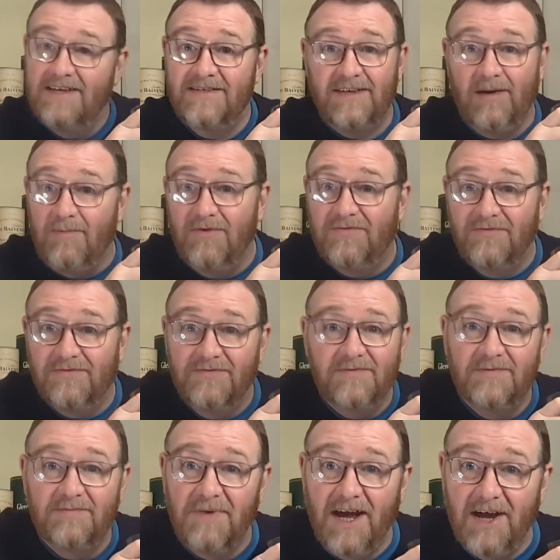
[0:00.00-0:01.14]
Some of
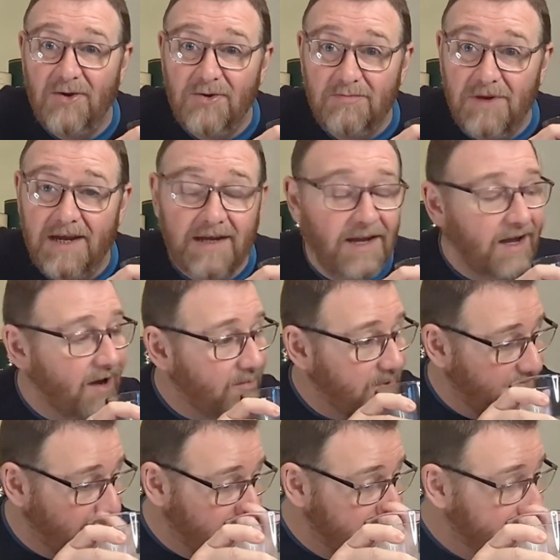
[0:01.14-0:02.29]
my own making, I'll
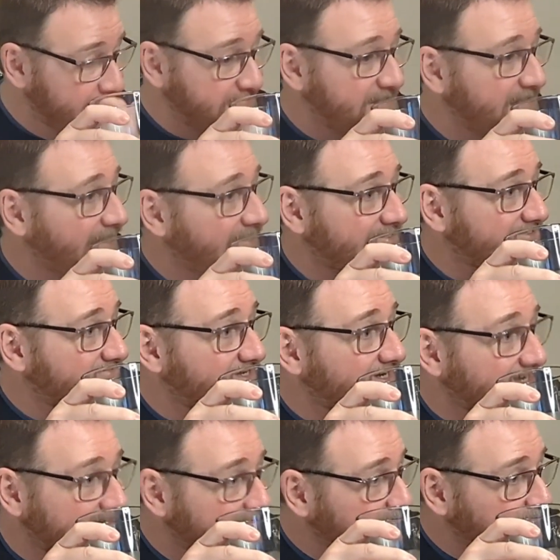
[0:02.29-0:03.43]
be honest, that
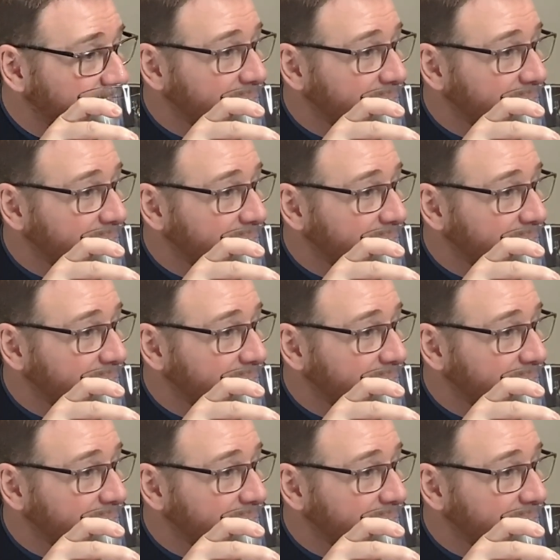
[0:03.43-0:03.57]
really,